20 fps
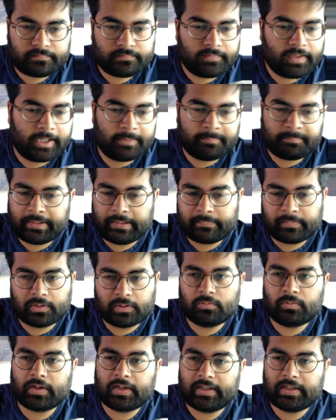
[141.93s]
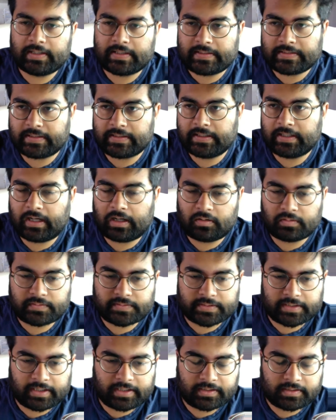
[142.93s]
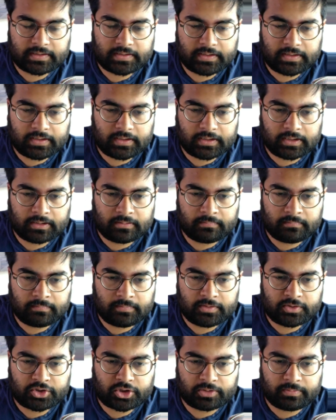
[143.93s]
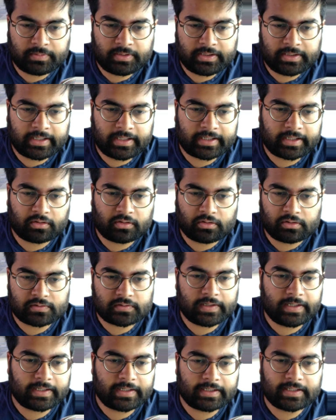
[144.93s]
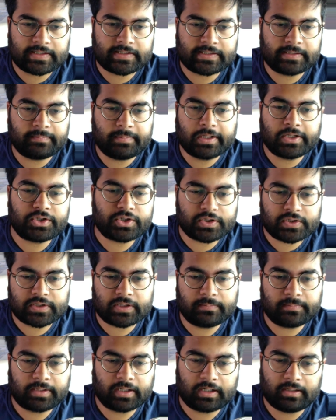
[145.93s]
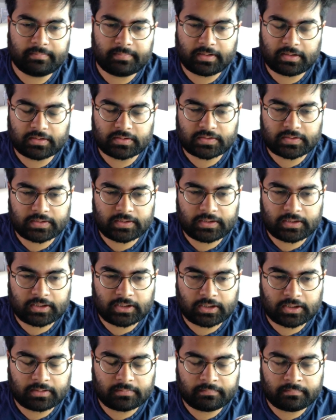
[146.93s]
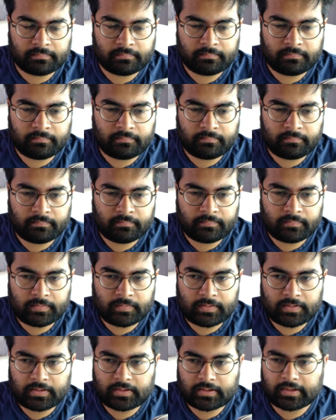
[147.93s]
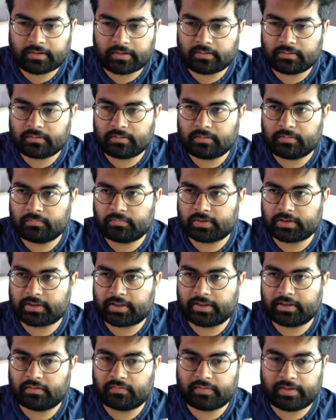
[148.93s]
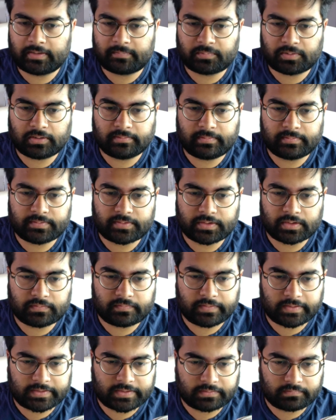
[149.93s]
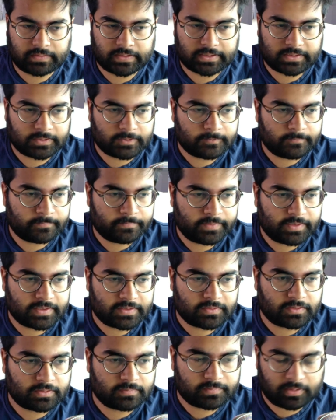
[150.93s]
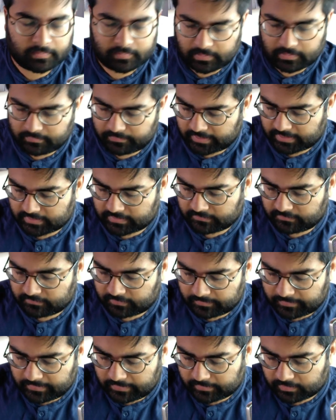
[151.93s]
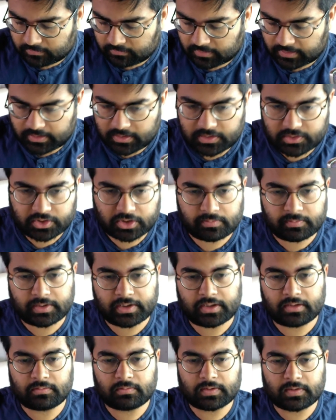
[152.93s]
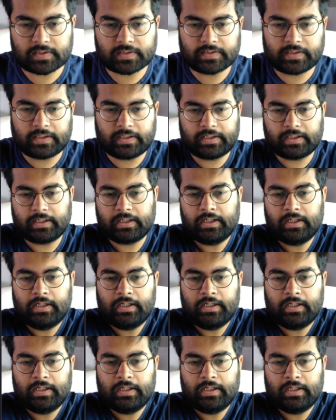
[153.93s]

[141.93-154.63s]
And people who are, let's say, outside Germany, they can also like, let's say, mention something about, you know, what kind of like problems you are facing right now. That's not a problem. But for people who are in Germany, who are studying,